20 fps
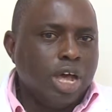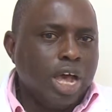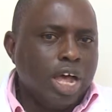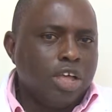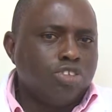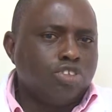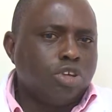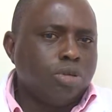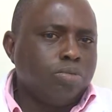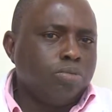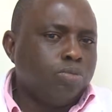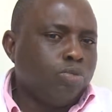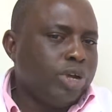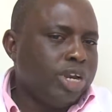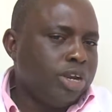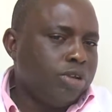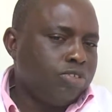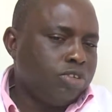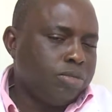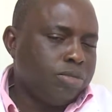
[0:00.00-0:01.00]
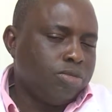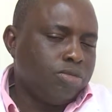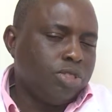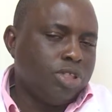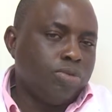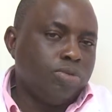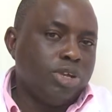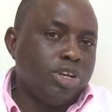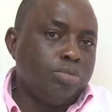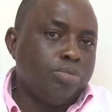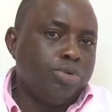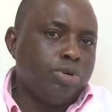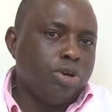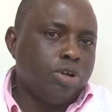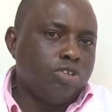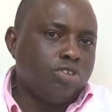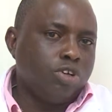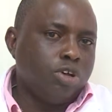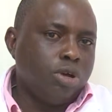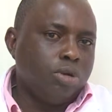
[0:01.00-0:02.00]
and some of them when the
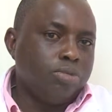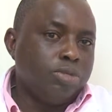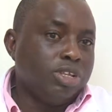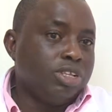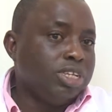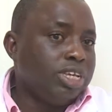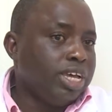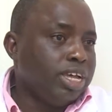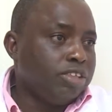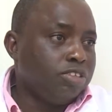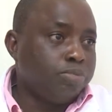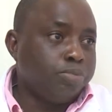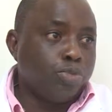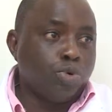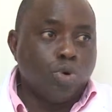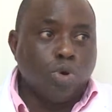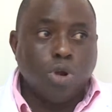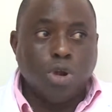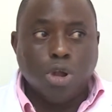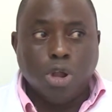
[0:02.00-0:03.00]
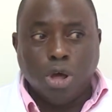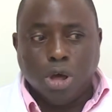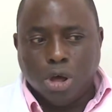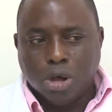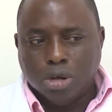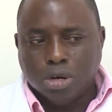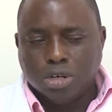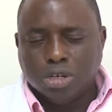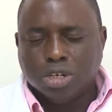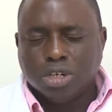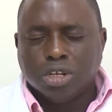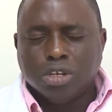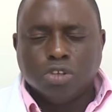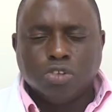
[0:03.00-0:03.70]
periods come, it gets prolonged.